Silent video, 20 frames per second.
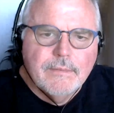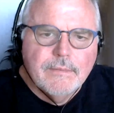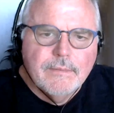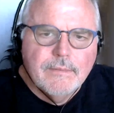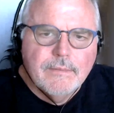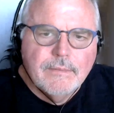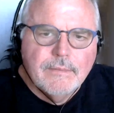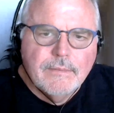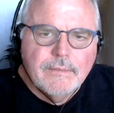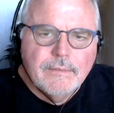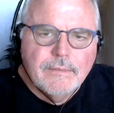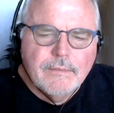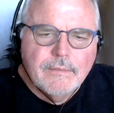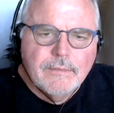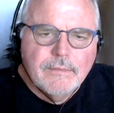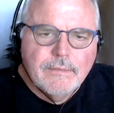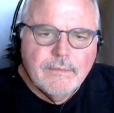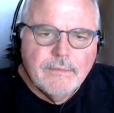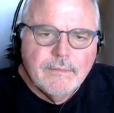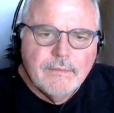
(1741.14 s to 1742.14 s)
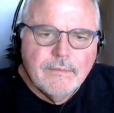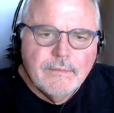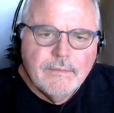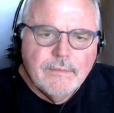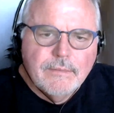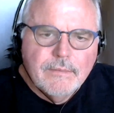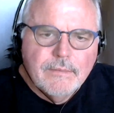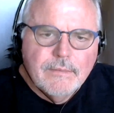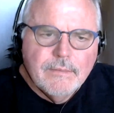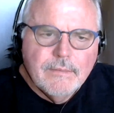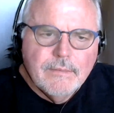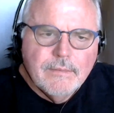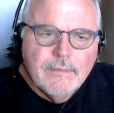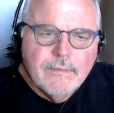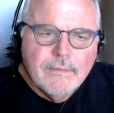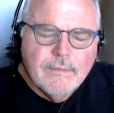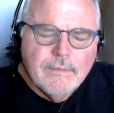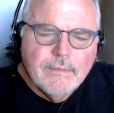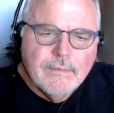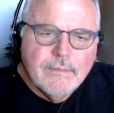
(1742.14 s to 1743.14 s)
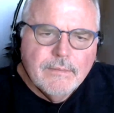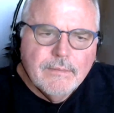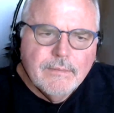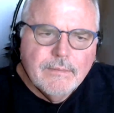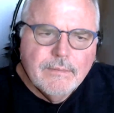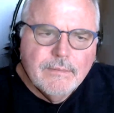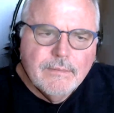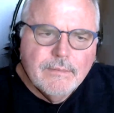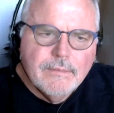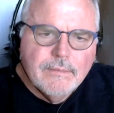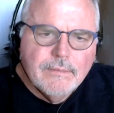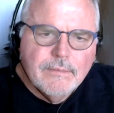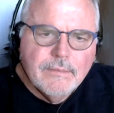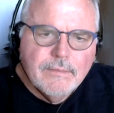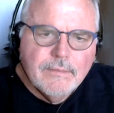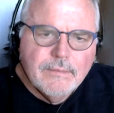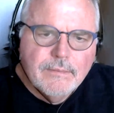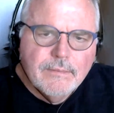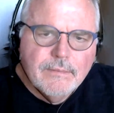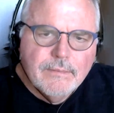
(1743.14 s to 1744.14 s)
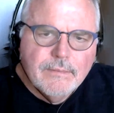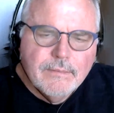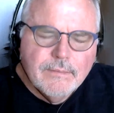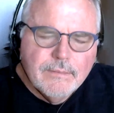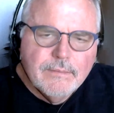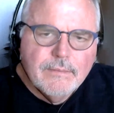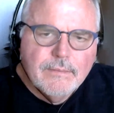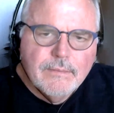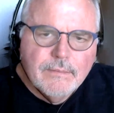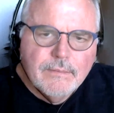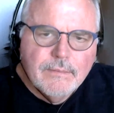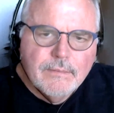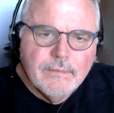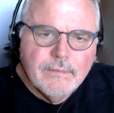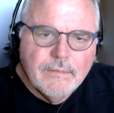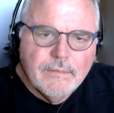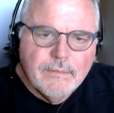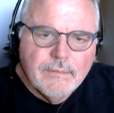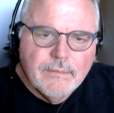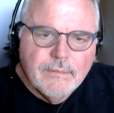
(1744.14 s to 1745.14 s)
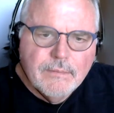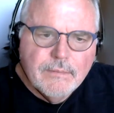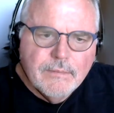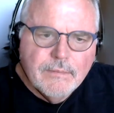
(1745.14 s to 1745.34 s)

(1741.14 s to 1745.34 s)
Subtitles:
This person isn't speaking.